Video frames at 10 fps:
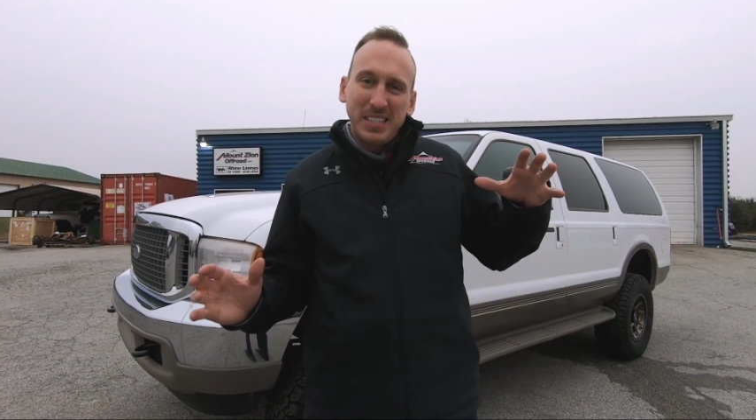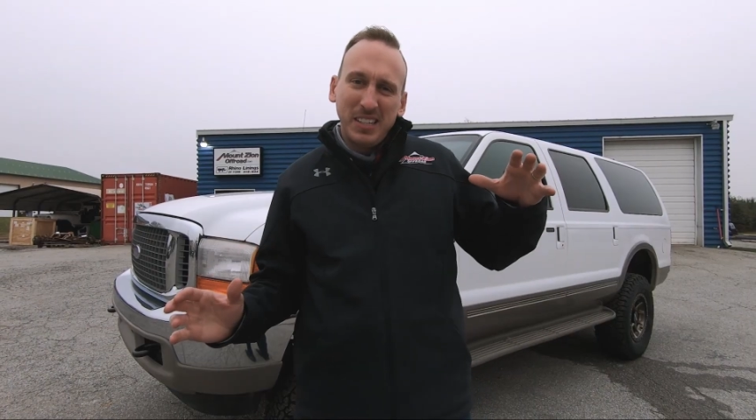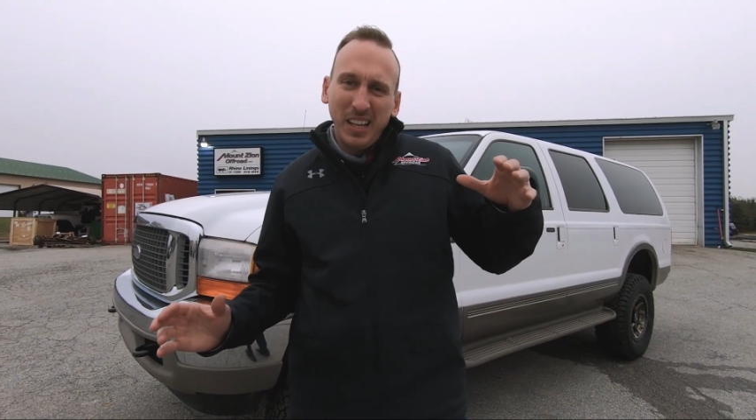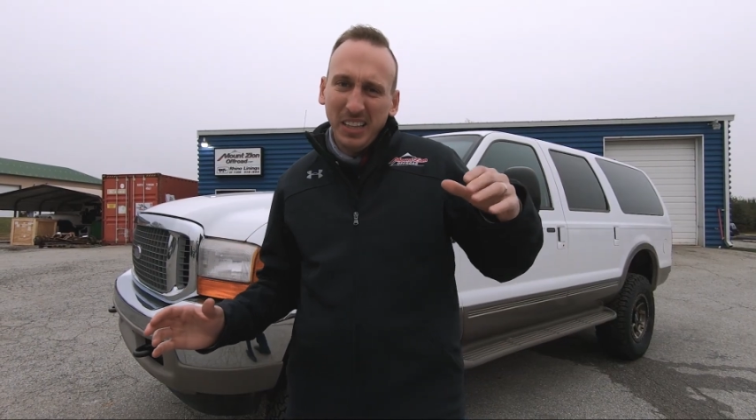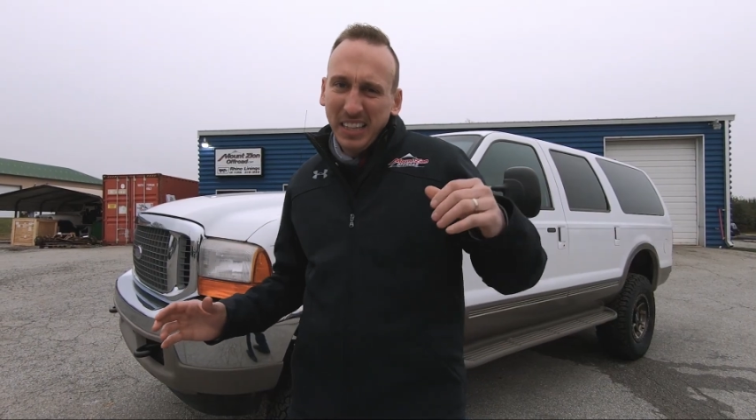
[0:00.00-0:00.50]

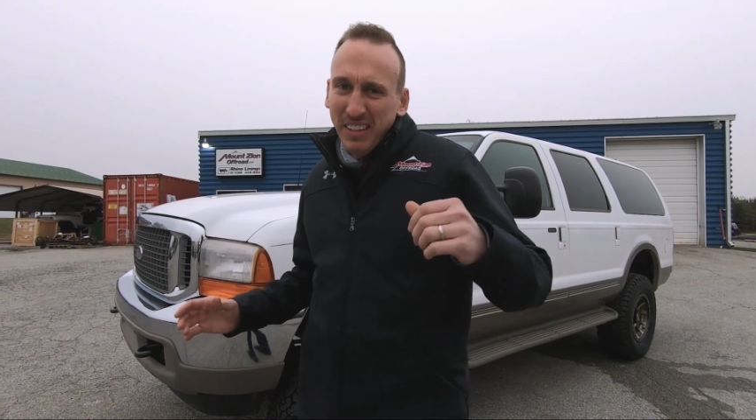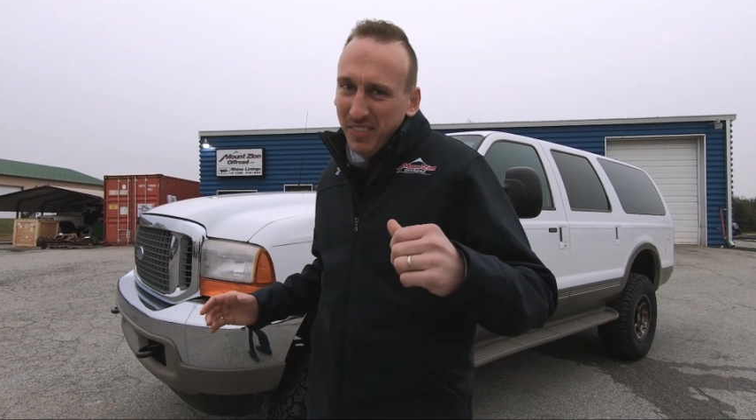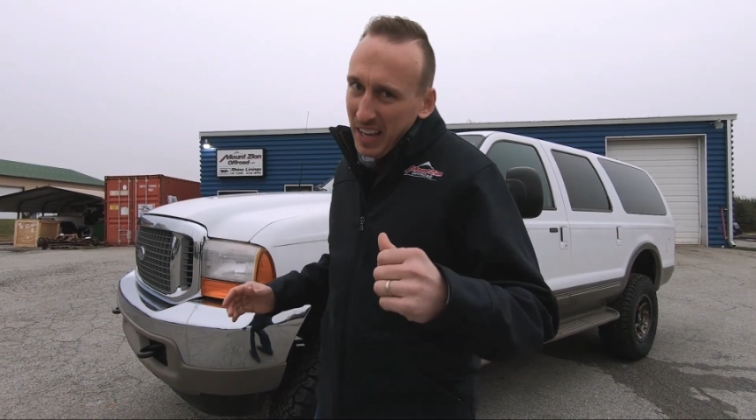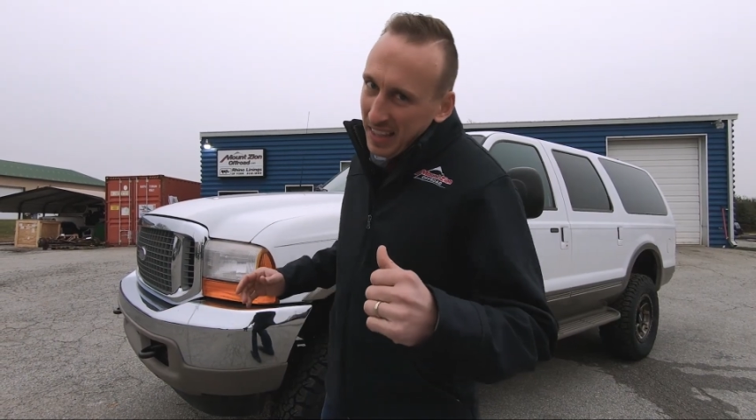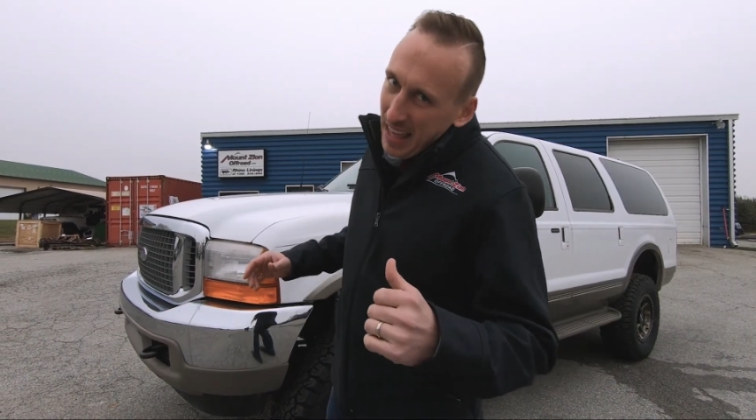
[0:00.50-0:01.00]
to
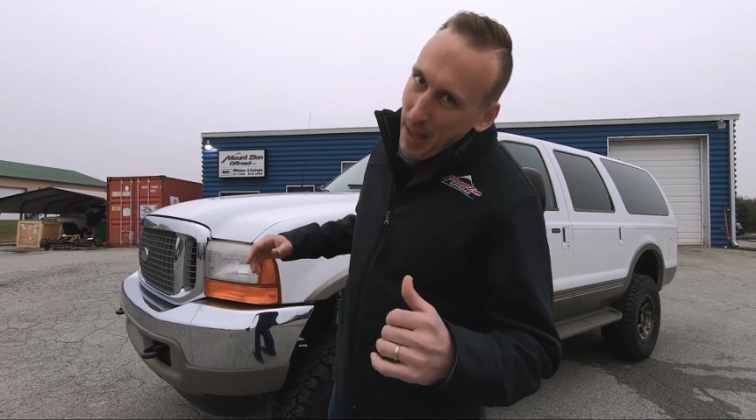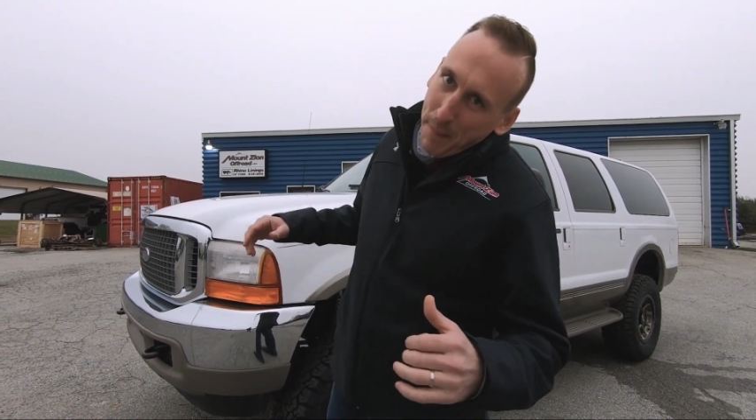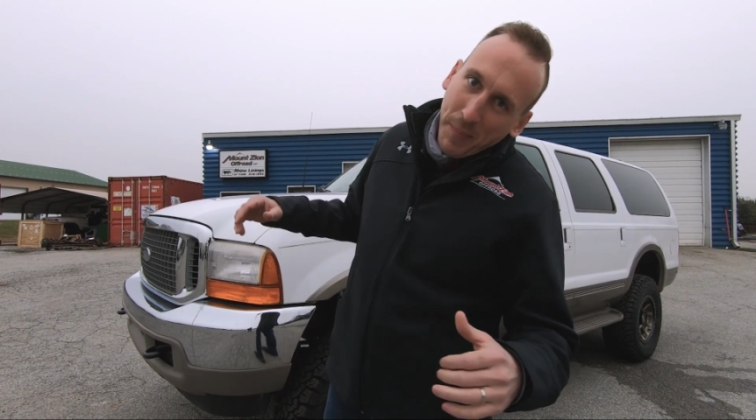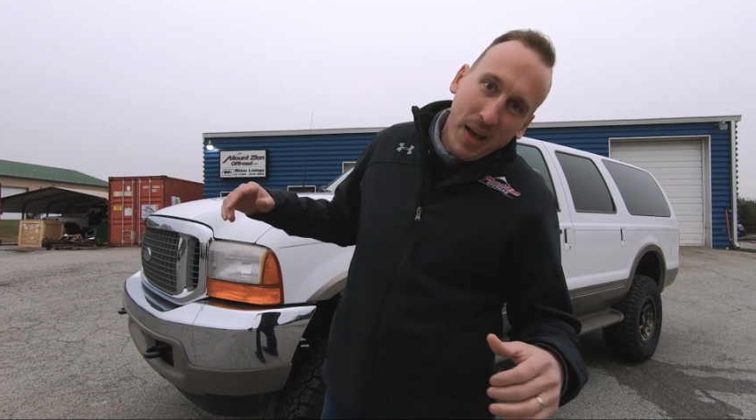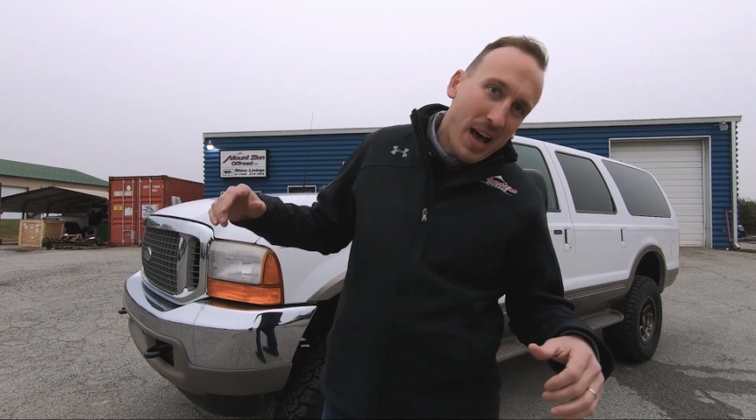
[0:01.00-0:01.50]
alleviate
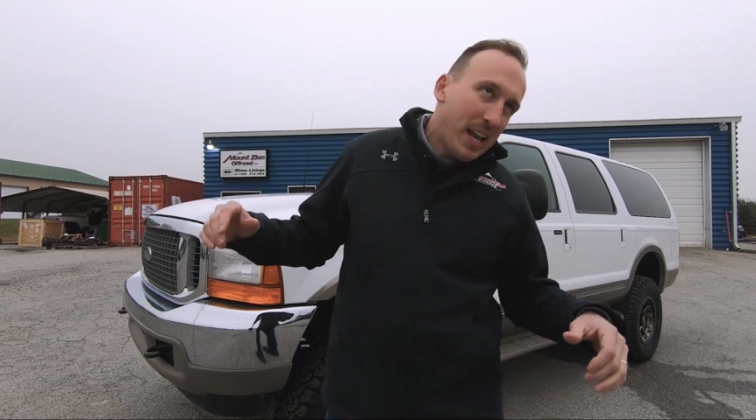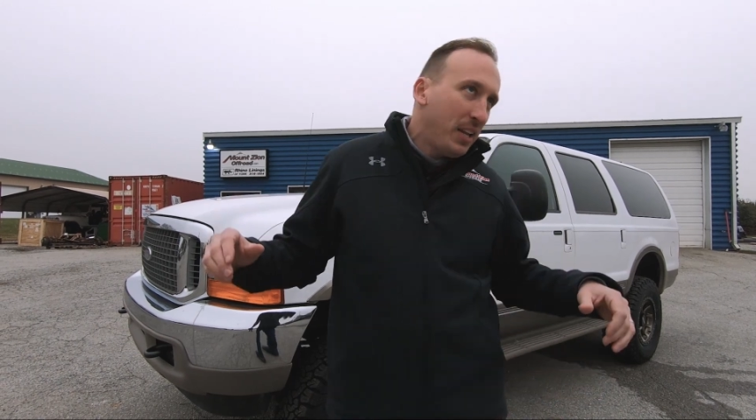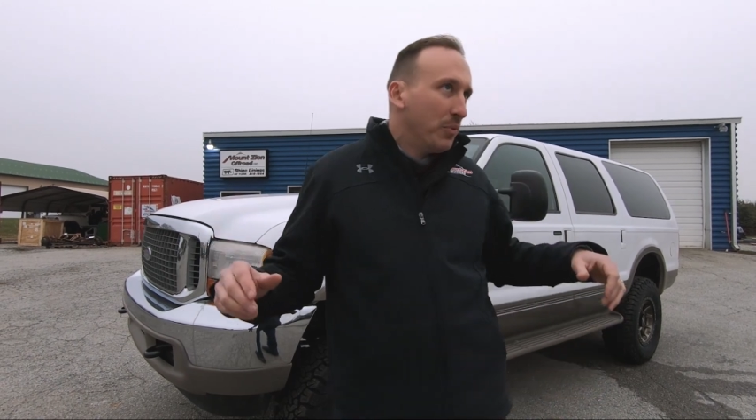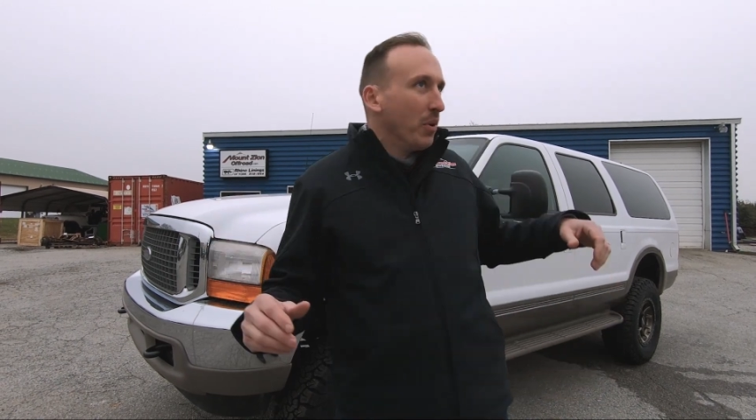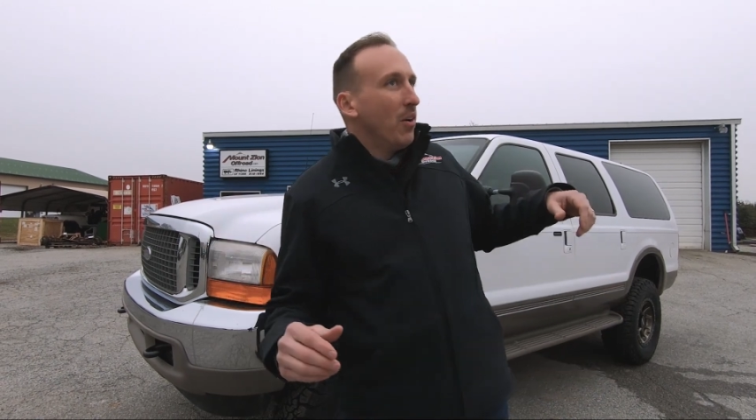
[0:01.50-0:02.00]
that
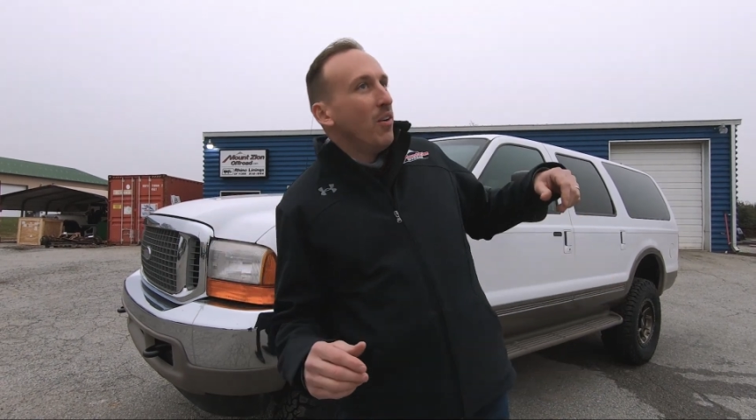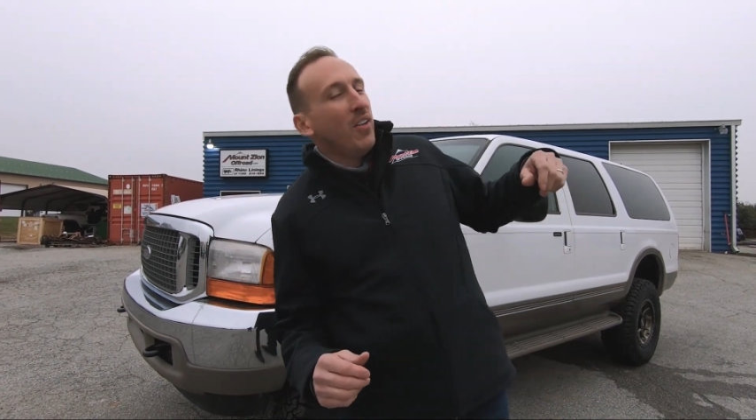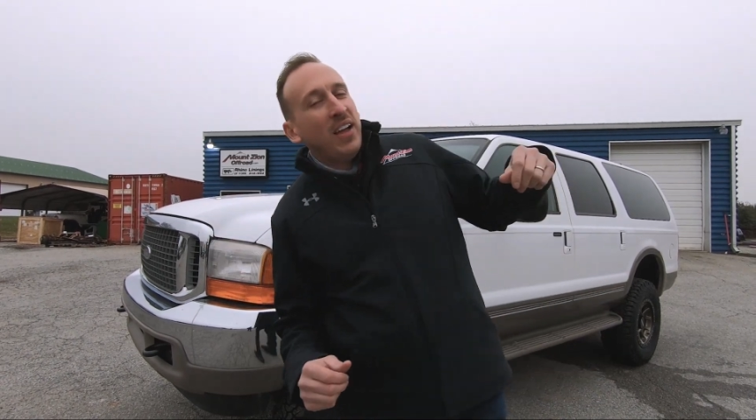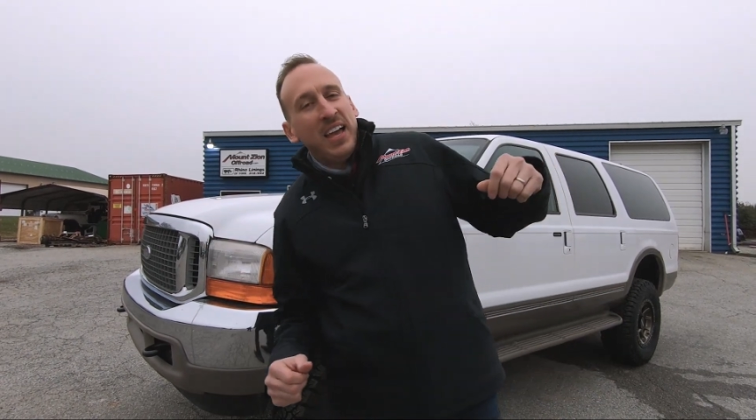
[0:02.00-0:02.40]
body roll